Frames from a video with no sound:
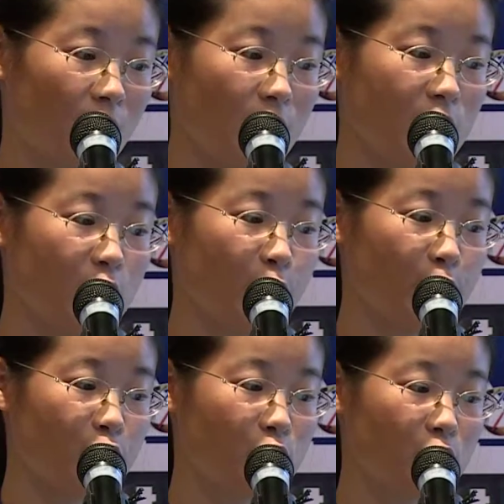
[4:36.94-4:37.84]
Also,
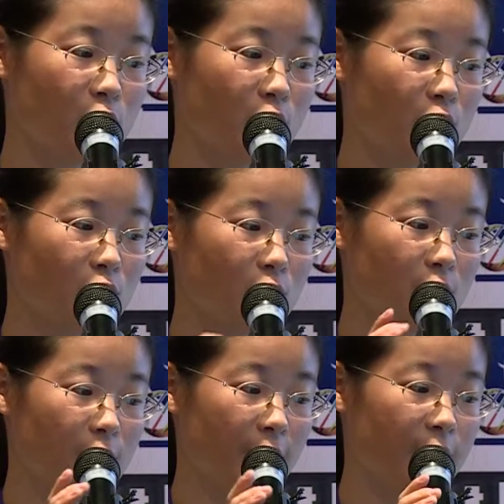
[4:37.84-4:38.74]
we
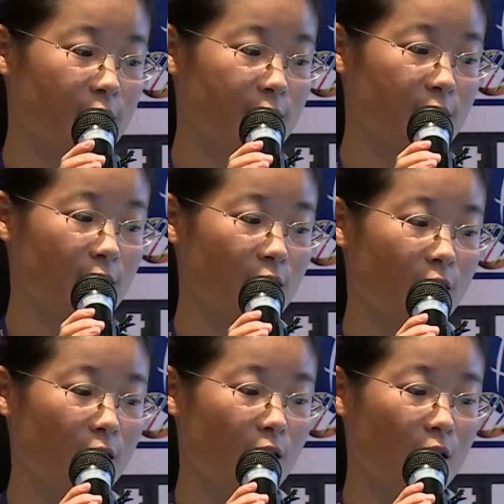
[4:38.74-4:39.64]
check
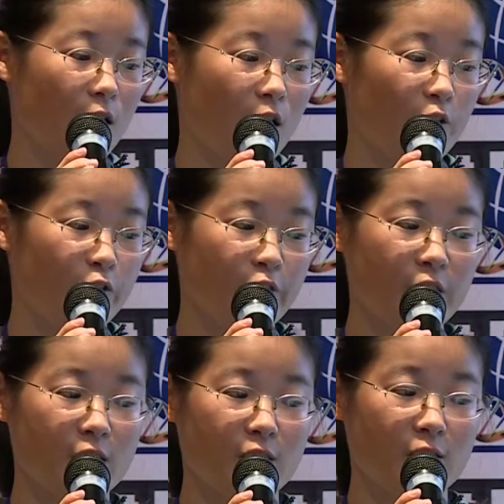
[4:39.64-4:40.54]
the
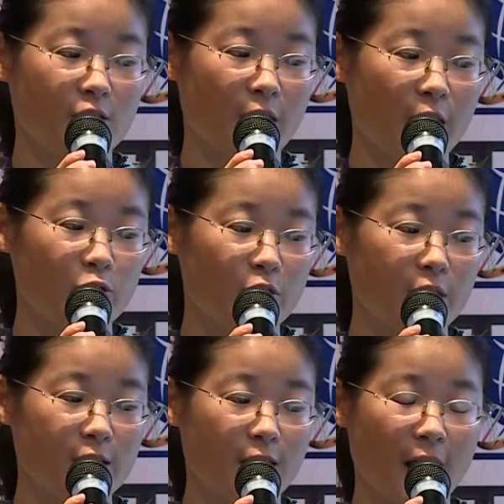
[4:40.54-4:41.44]
free
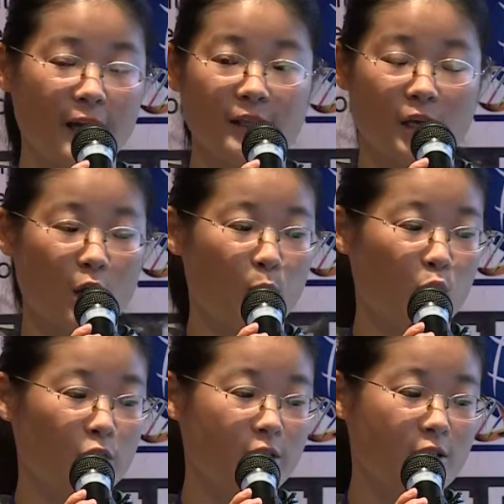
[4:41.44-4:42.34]
nitrate and
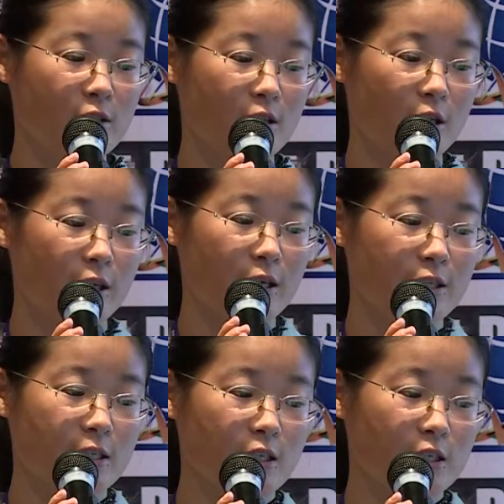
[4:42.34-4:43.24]
ammonia
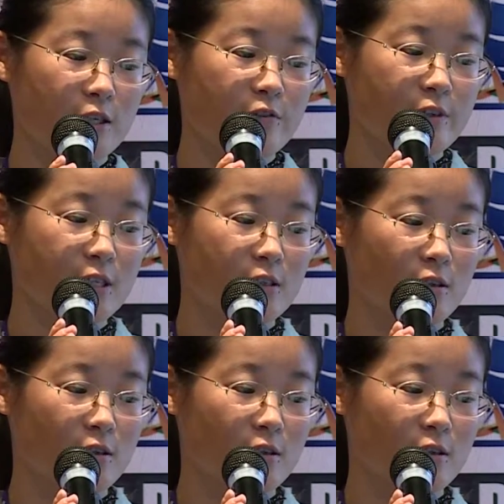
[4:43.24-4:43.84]
in the leaves,